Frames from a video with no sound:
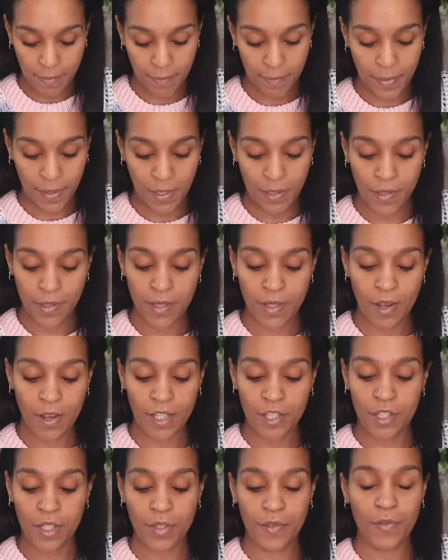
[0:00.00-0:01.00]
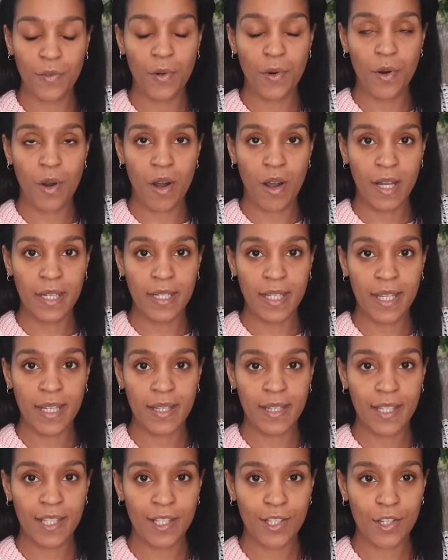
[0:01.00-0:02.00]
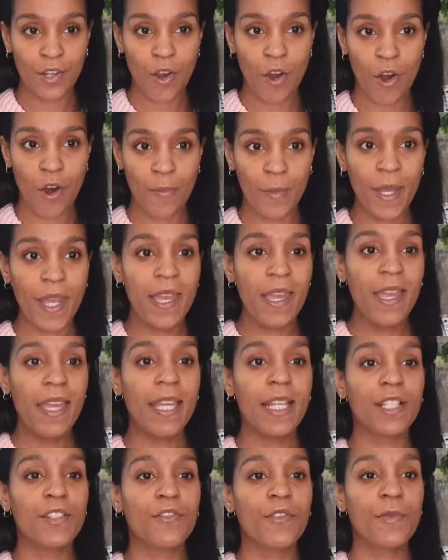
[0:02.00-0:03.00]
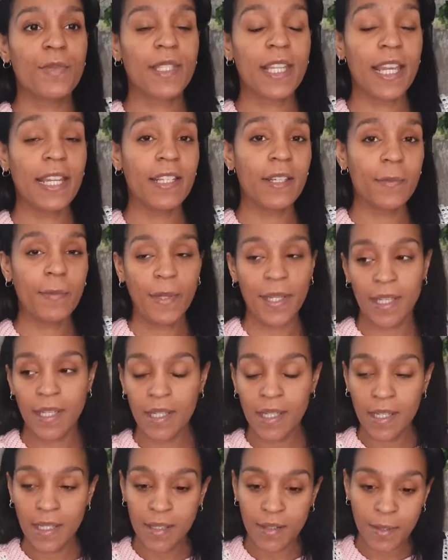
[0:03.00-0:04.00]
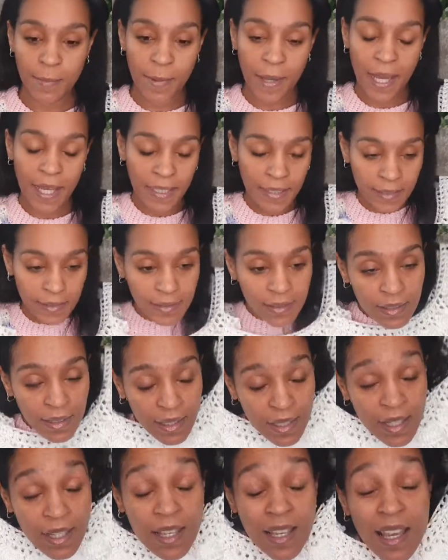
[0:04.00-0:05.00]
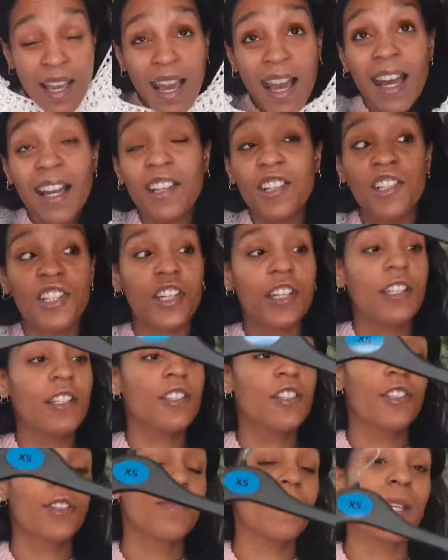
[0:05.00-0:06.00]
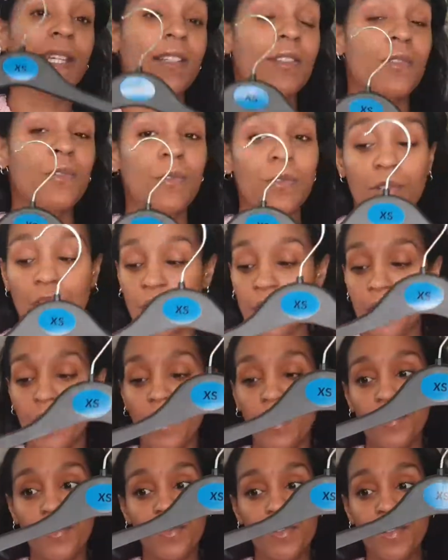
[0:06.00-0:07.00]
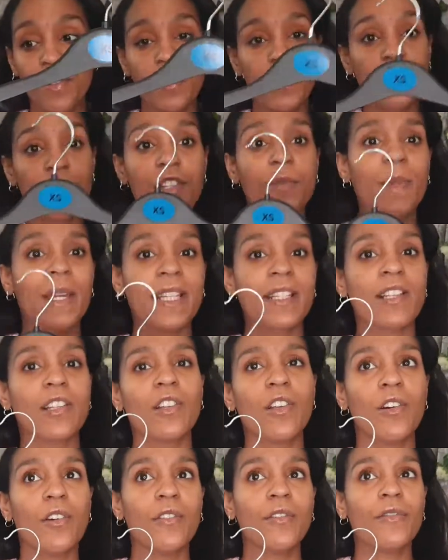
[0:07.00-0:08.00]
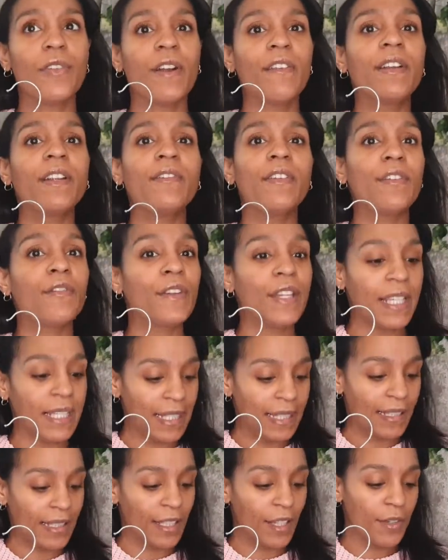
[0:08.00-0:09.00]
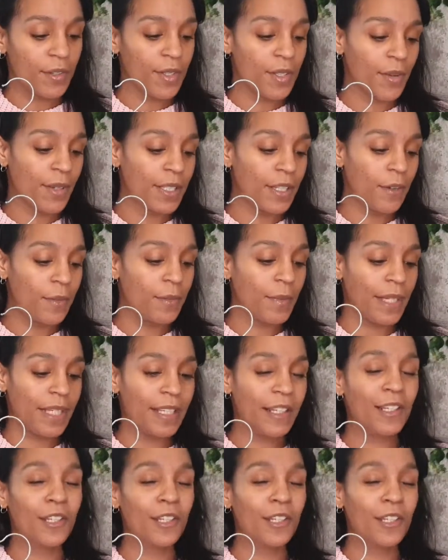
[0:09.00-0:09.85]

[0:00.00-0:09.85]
because I just thought I need this top. It's from Dana B, the pattern, and she just makes gorgeous clothes. She makes a lot of very revealing clothes, so I don't make